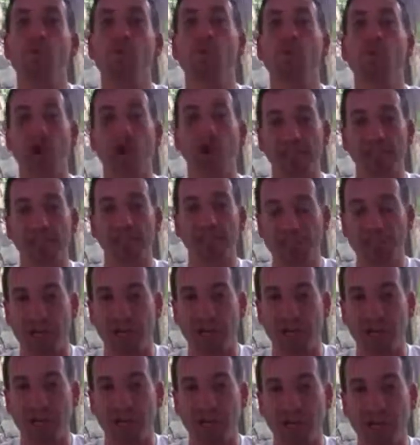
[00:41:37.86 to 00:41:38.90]
we're going to
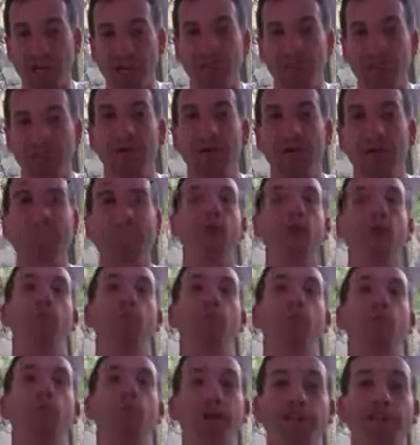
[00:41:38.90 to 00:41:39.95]
share with you,
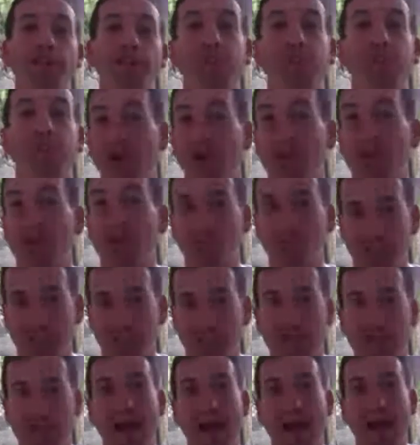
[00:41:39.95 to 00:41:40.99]
we're going to expose to you
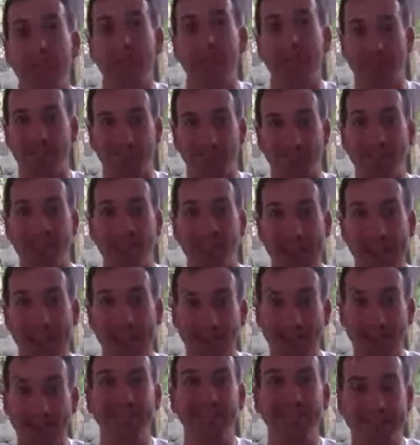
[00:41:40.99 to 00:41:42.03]
traffic
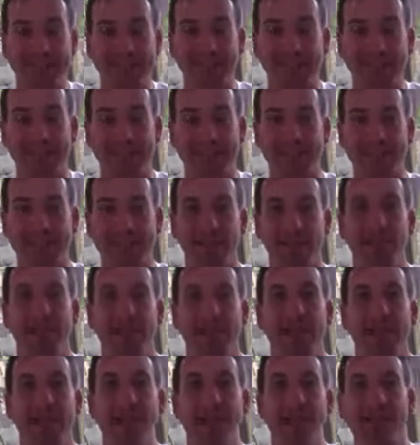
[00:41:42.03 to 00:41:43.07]
techniques.
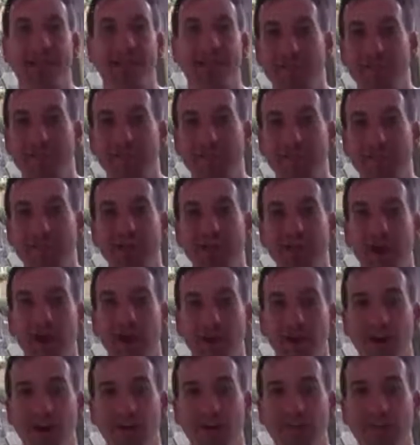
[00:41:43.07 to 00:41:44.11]
And Vick
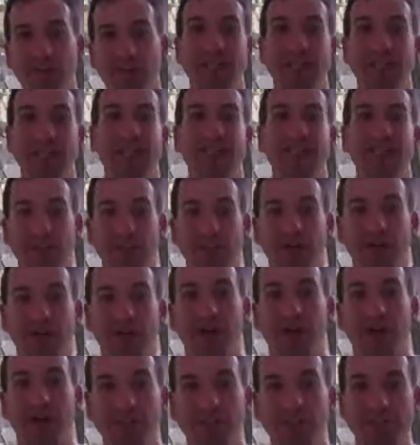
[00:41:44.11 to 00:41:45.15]
he still
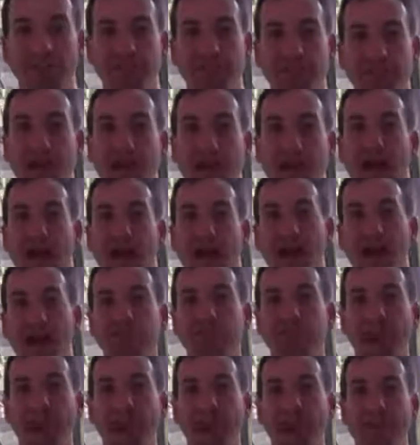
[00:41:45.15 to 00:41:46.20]
owns High
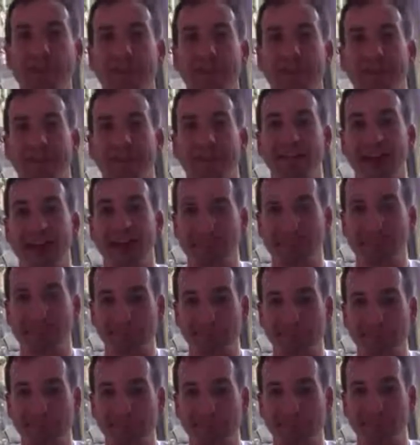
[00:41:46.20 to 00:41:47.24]
Traffic
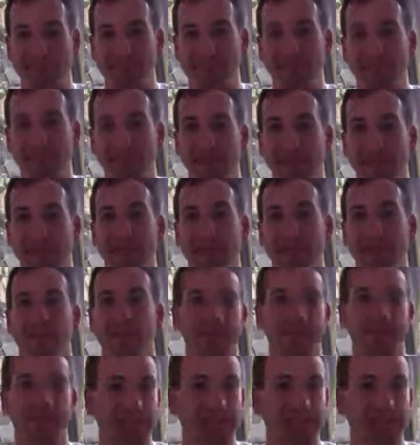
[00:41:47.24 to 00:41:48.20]
Academy. That's